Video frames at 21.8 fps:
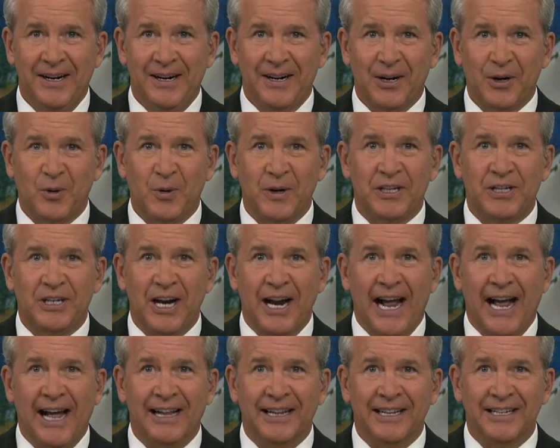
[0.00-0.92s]
Our Kristen
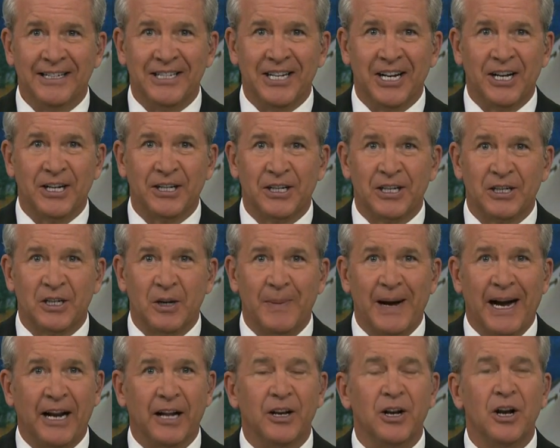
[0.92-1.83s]
Allen tells us
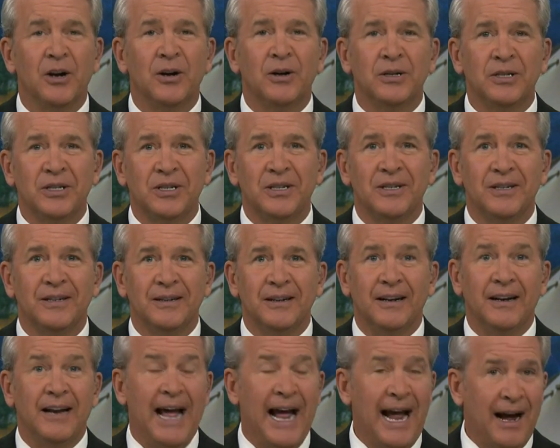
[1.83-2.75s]
about a nurse
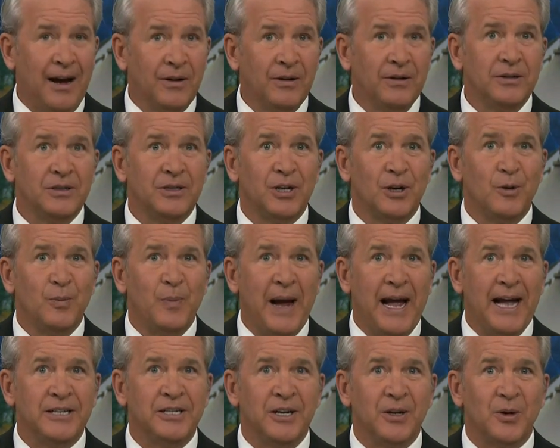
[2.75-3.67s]
now turned
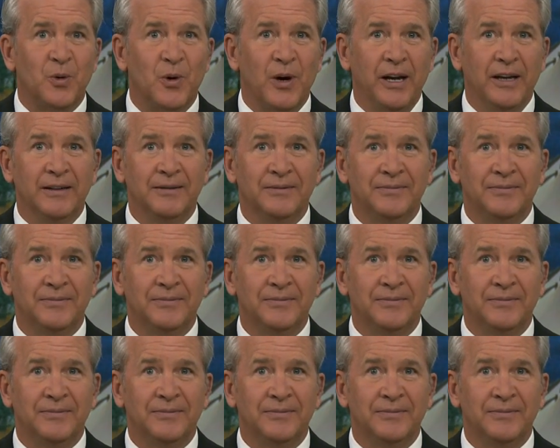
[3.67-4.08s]
pageant queen.